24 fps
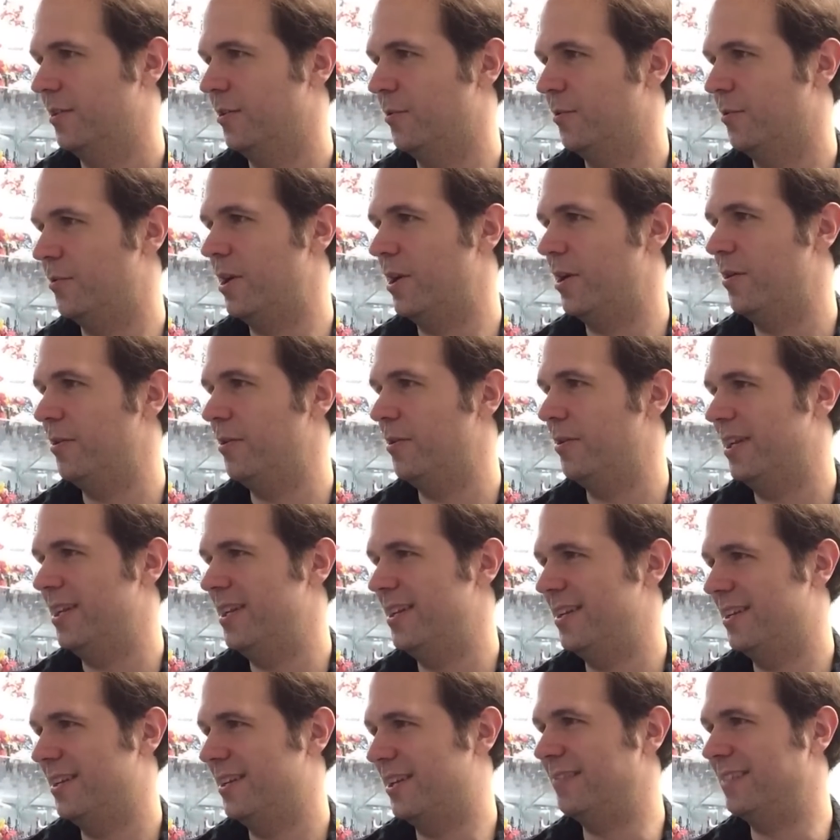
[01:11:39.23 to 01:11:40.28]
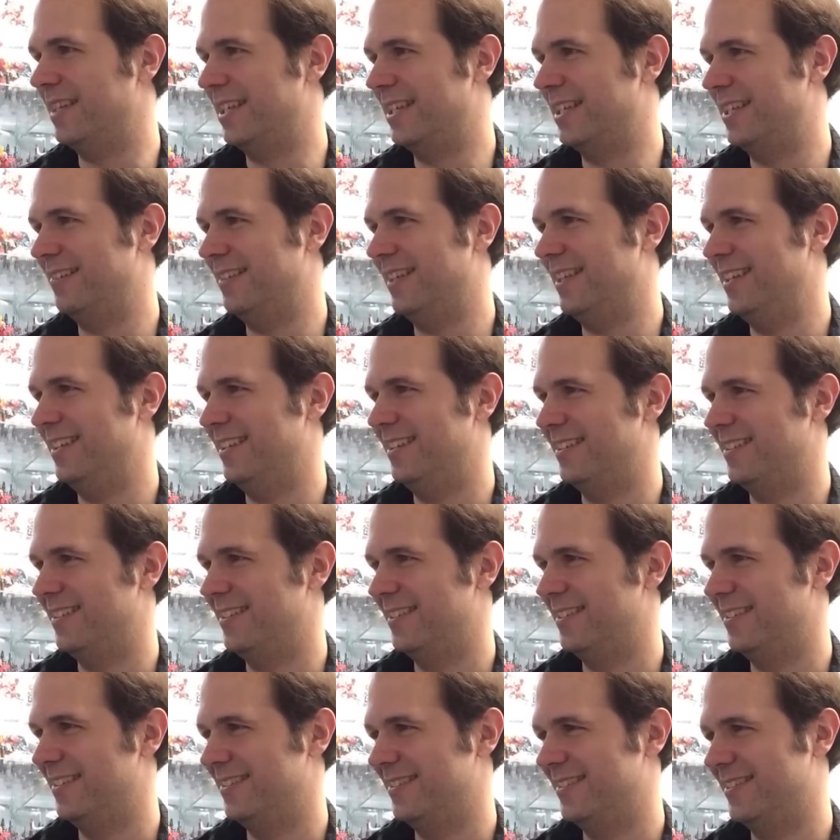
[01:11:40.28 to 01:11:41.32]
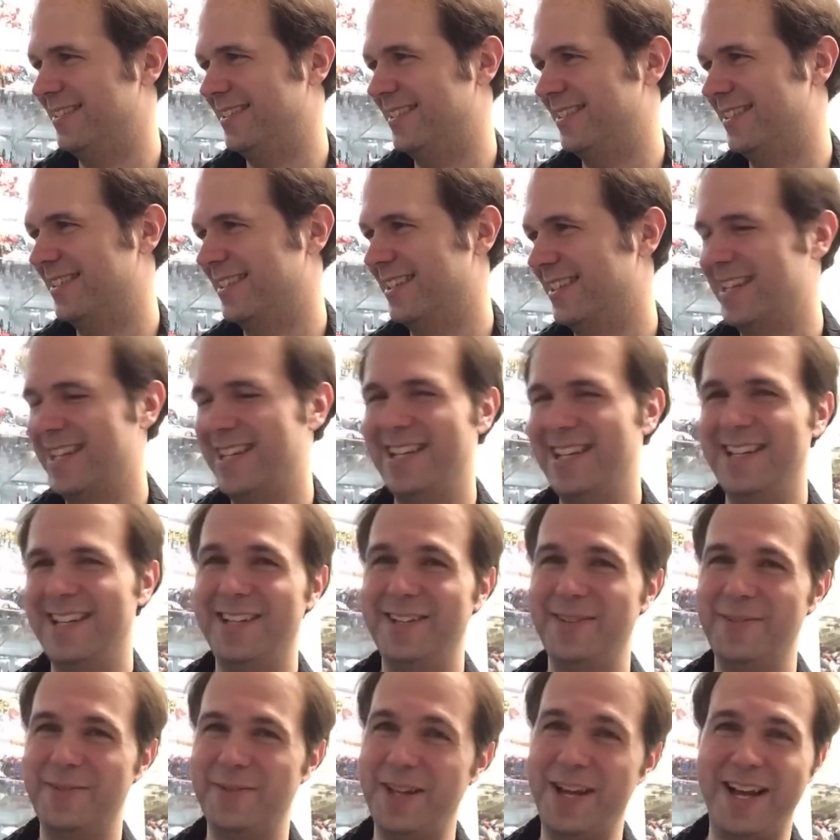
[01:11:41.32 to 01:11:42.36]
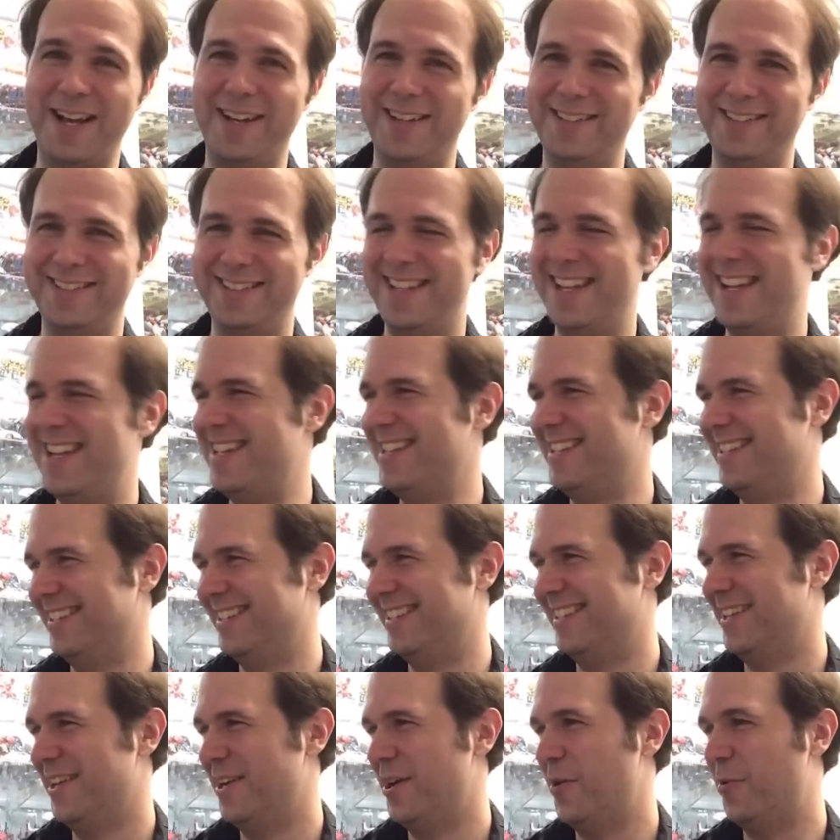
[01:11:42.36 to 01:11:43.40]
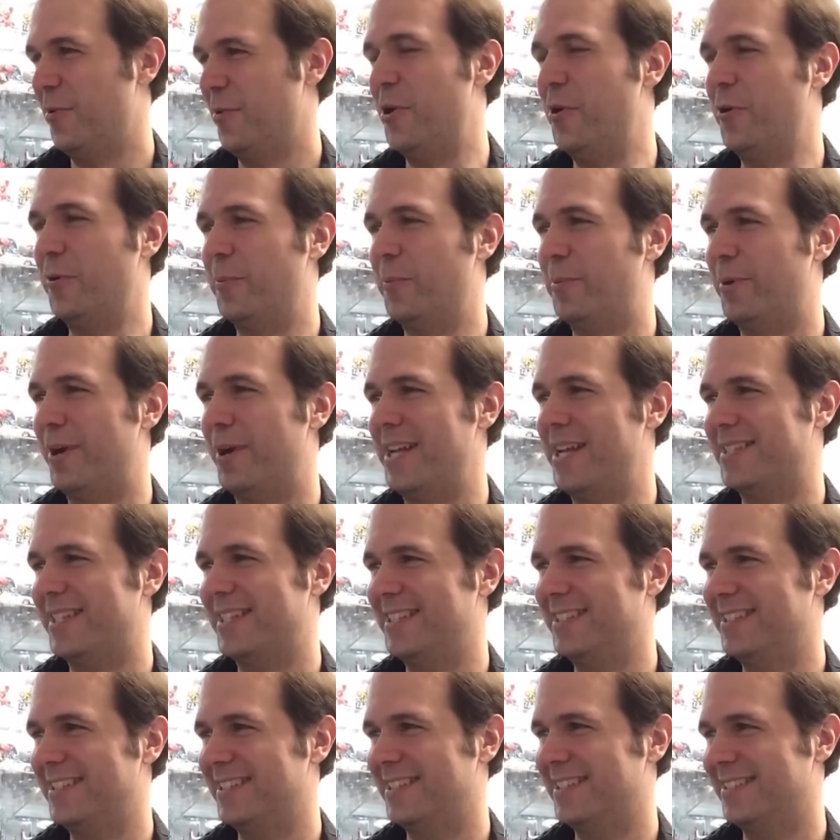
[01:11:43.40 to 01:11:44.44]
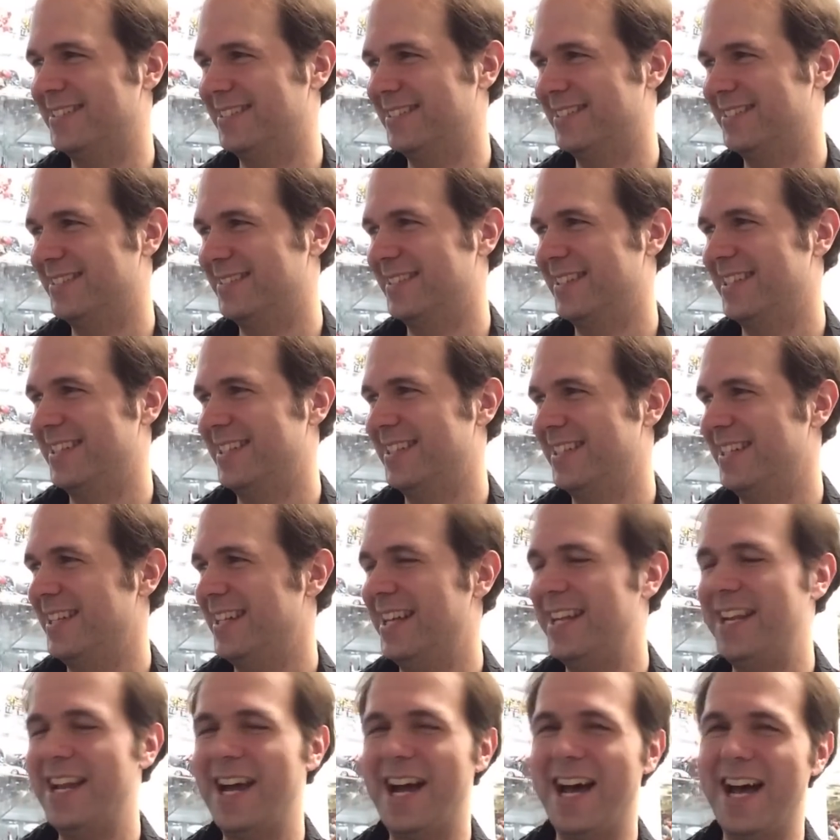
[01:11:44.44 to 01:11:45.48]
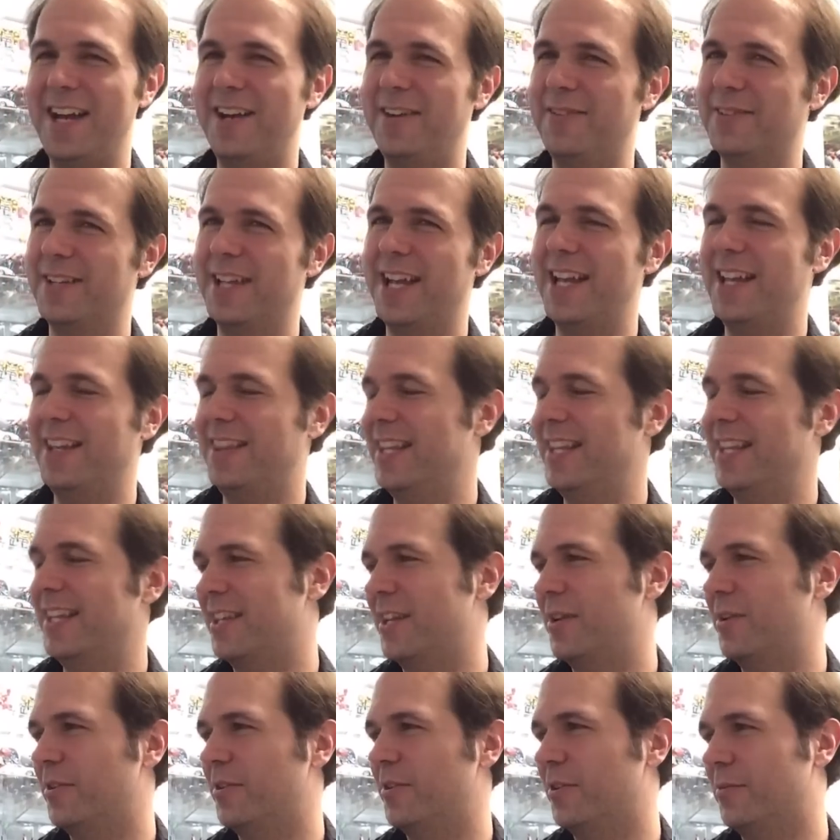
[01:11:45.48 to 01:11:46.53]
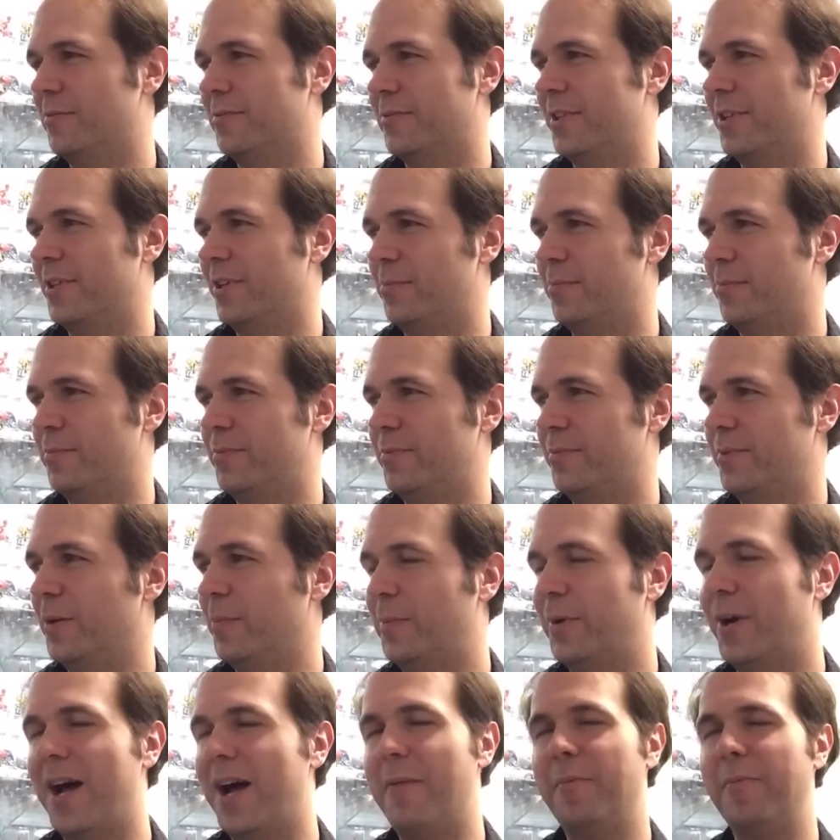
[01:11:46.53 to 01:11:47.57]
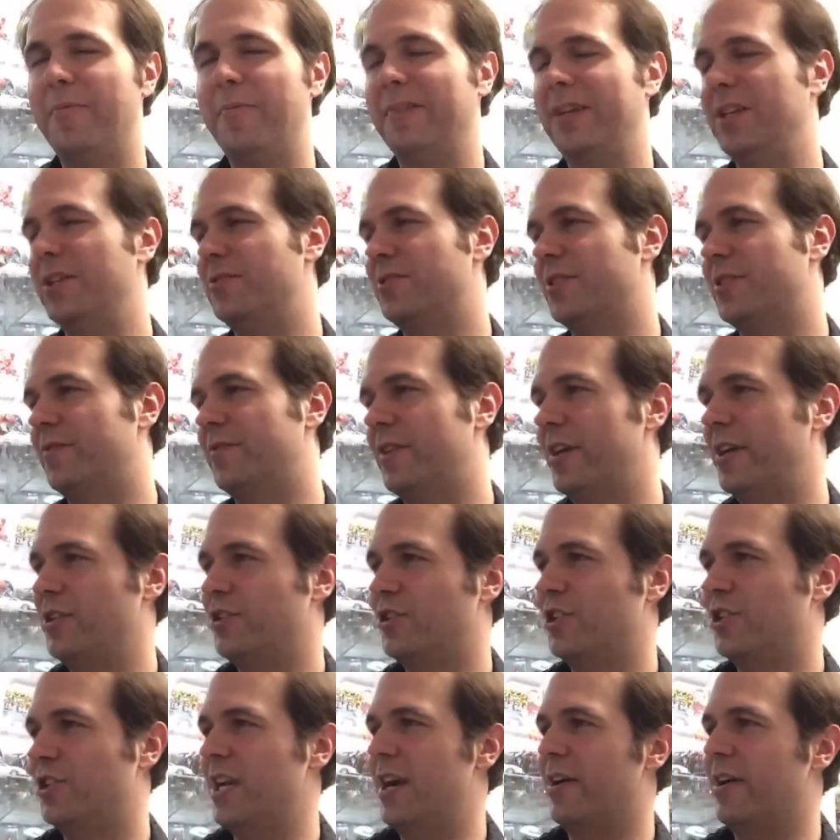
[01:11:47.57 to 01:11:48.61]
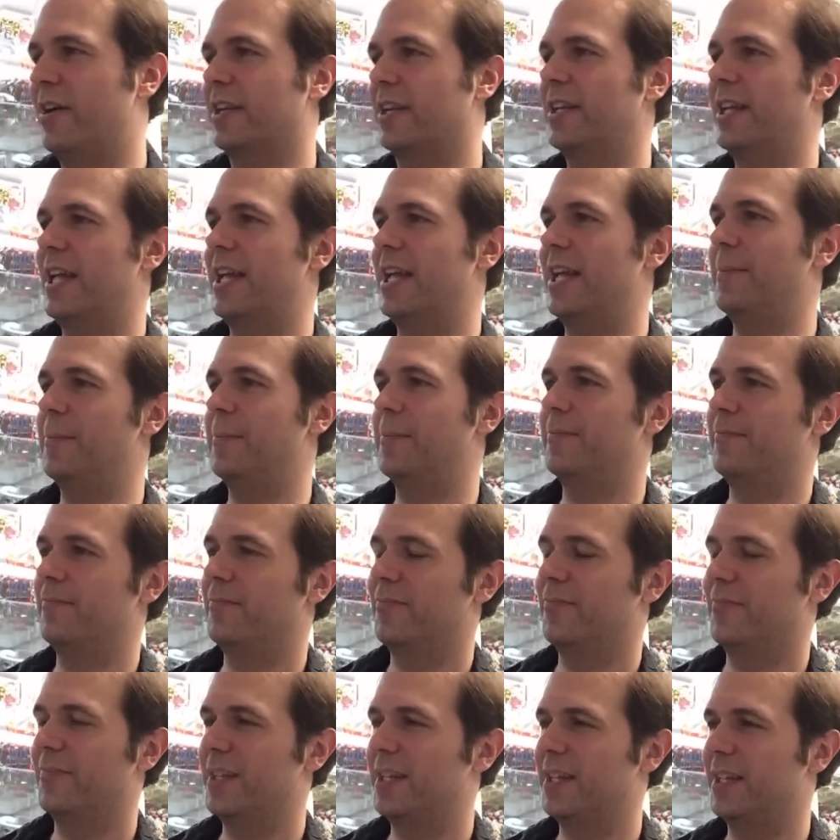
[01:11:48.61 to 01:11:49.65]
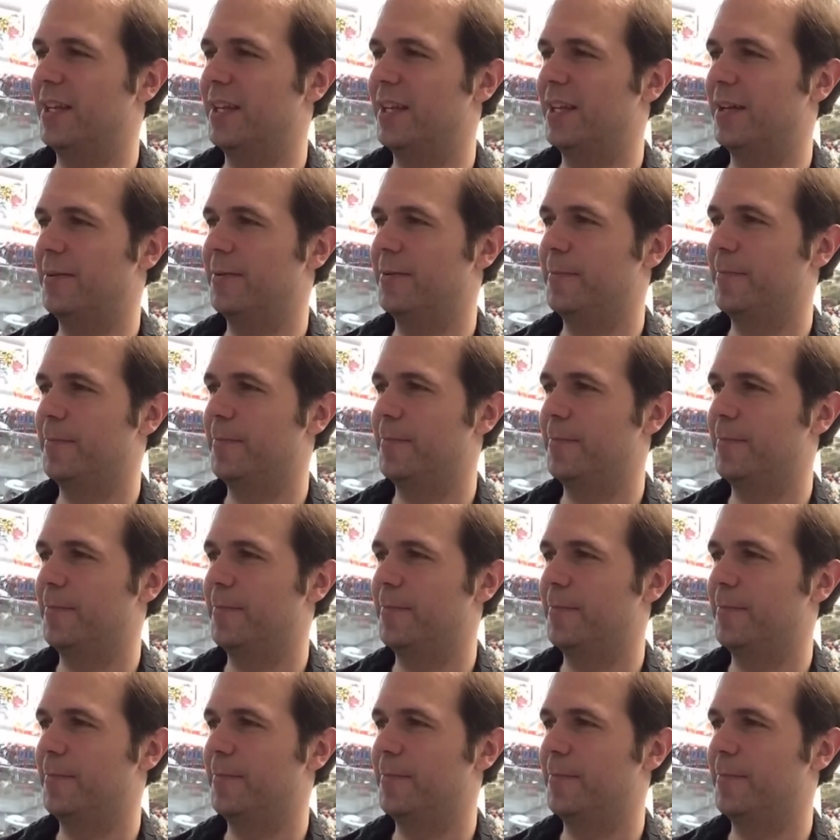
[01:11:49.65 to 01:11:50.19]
Road Caligula? Nah. Road President? No, I don't. I think they'll probably use a very generic name, you know.